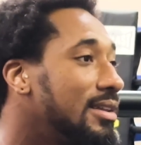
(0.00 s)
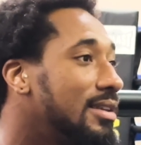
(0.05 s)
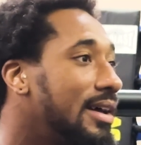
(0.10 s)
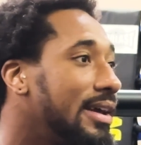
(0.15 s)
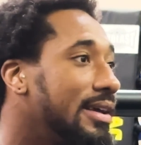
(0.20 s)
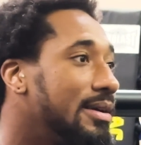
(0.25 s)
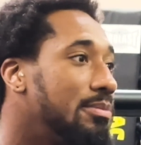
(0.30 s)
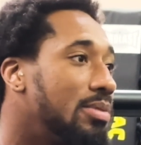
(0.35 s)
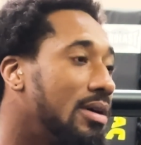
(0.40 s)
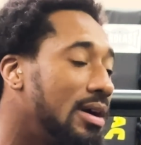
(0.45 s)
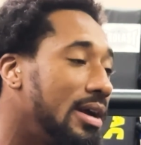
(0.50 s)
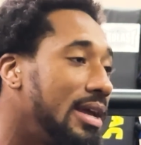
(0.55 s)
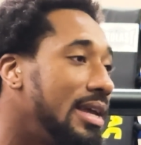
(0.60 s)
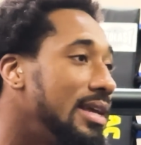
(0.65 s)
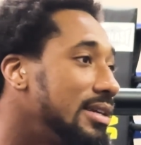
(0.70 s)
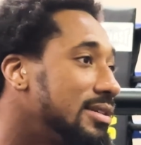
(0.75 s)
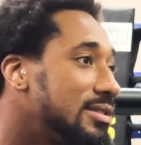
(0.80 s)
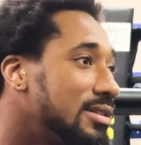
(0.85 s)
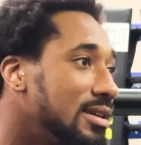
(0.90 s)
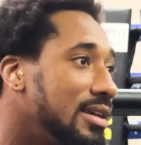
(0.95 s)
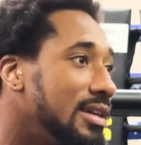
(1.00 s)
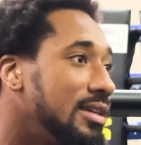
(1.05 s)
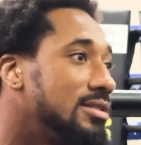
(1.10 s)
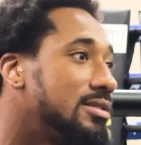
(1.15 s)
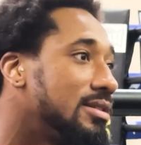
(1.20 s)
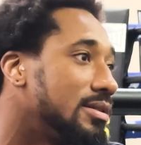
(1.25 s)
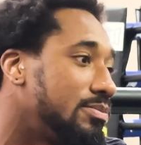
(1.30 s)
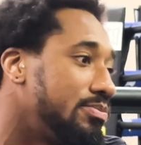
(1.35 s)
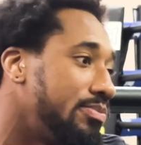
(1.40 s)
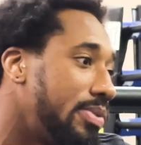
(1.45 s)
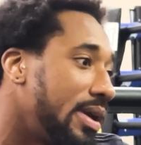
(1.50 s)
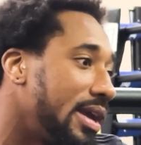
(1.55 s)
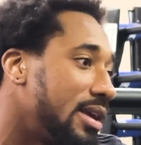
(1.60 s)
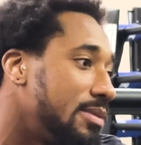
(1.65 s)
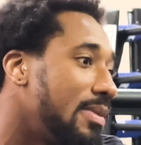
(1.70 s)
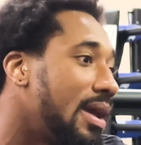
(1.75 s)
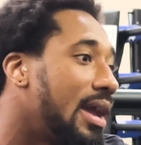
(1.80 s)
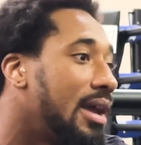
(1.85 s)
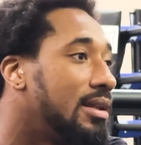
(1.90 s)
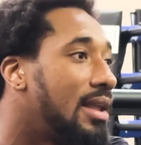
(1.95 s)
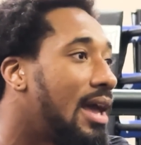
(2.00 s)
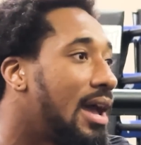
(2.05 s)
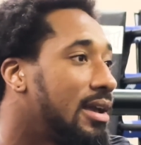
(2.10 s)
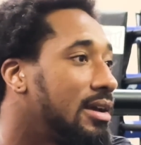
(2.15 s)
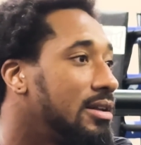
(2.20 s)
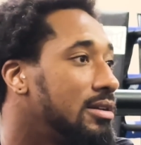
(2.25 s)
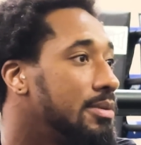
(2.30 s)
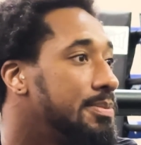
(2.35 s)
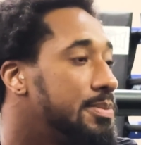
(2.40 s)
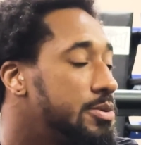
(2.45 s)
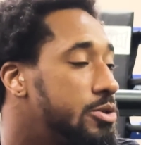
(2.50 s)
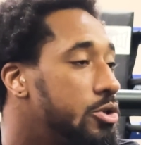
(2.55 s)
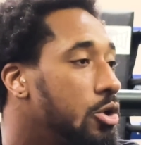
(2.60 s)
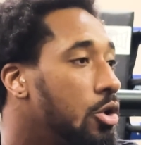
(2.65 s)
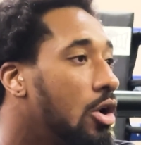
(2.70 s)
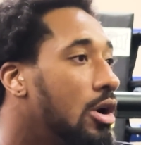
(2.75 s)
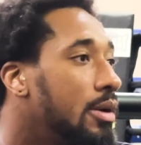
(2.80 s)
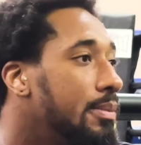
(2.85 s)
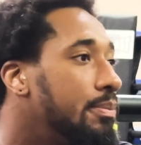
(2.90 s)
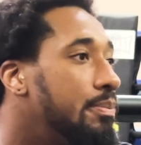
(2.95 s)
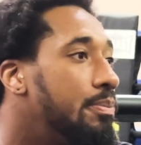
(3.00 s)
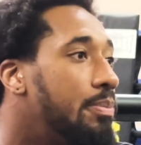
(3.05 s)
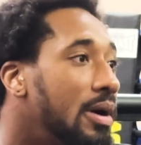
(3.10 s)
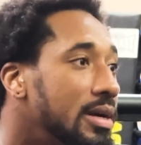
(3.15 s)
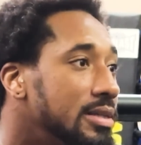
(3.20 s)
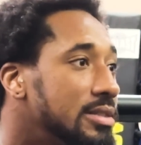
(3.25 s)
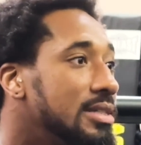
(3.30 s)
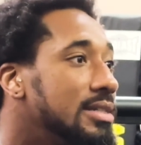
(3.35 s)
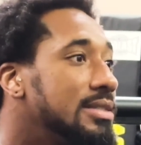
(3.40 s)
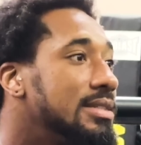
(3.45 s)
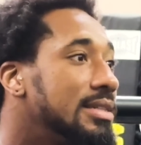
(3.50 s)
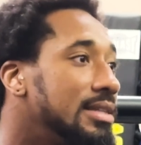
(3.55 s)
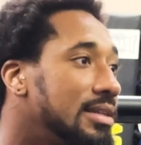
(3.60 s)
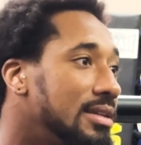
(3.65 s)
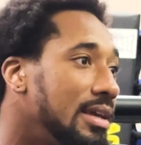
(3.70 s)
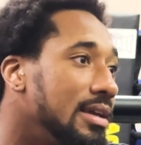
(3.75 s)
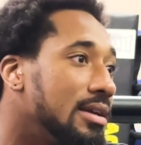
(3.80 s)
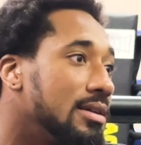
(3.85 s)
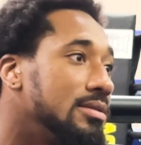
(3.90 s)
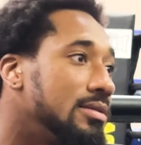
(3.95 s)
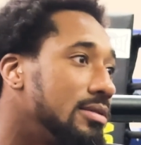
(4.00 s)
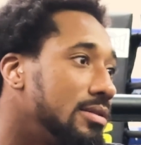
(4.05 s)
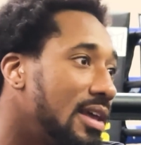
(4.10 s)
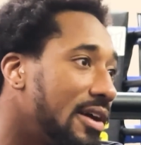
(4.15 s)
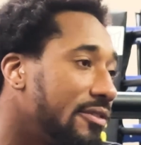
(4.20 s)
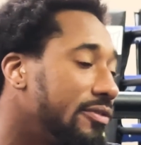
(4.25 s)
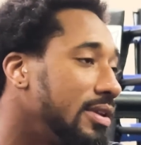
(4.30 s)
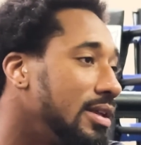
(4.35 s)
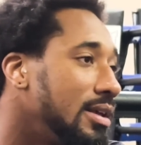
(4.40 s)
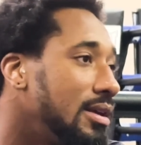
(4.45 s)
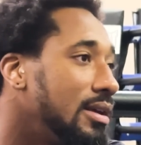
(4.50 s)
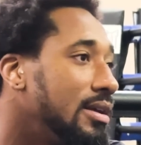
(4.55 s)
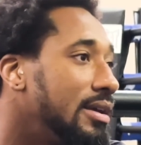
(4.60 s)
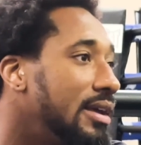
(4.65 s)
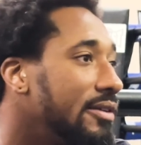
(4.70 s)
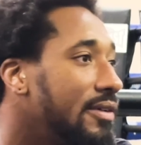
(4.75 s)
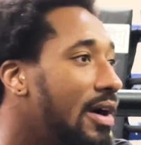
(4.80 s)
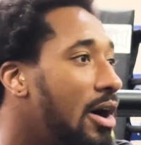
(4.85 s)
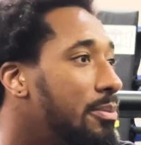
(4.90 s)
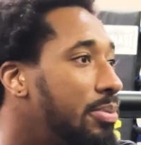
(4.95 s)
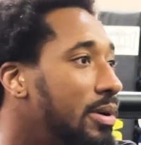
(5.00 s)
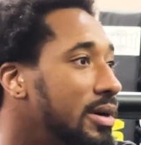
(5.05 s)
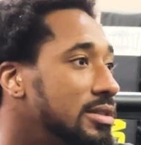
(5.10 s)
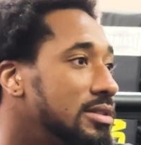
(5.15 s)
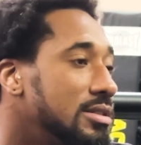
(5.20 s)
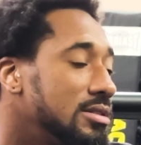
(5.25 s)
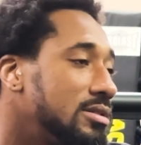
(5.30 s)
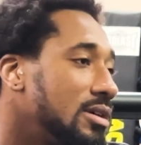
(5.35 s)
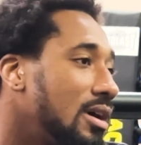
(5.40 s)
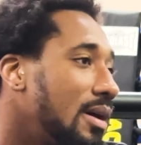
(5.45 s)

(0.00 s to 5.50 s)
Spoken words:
Like, but he's a big man that can absorb punches and he can definitely give out punches.